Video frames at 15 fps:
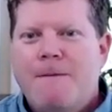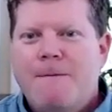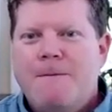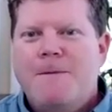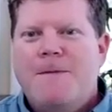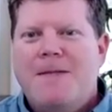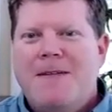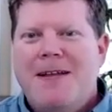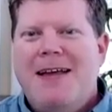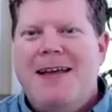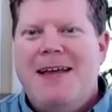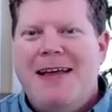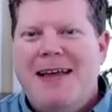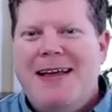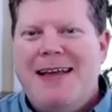
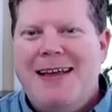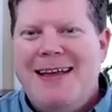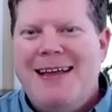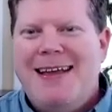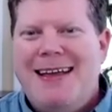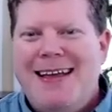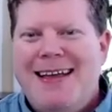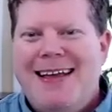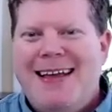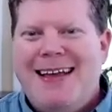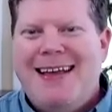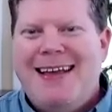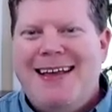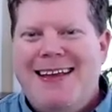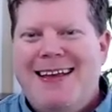
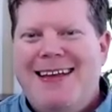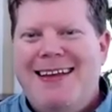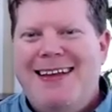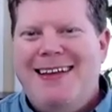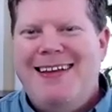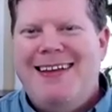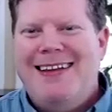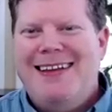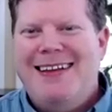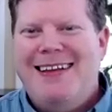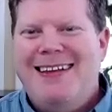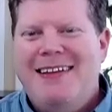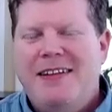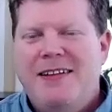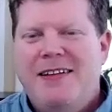
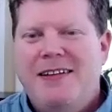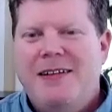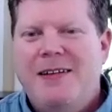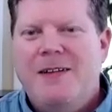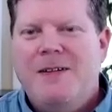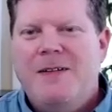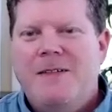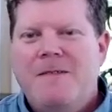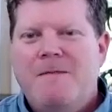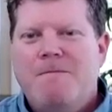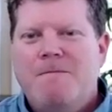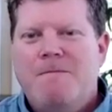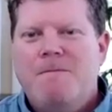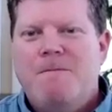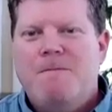
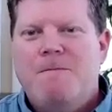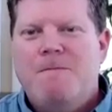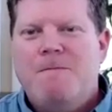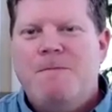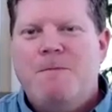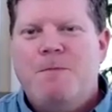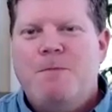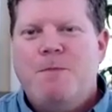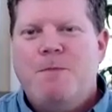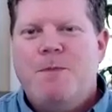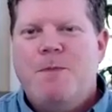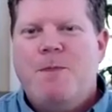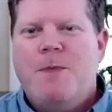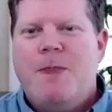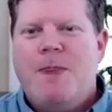
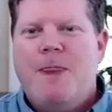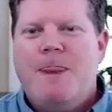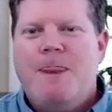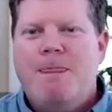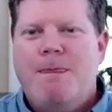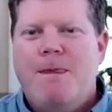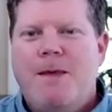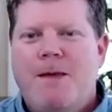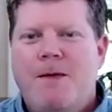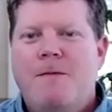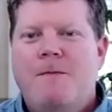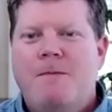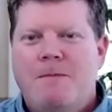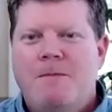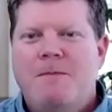
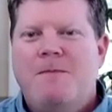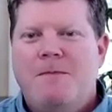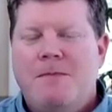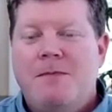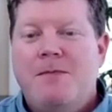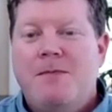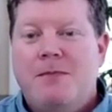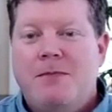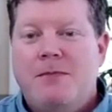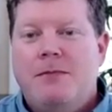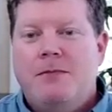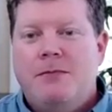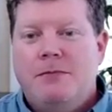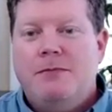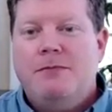
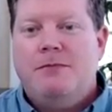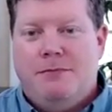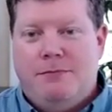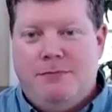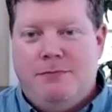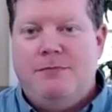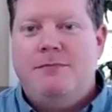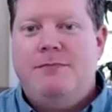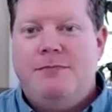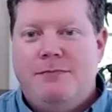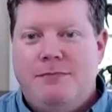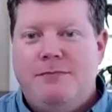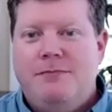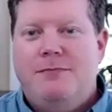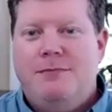(not speaking)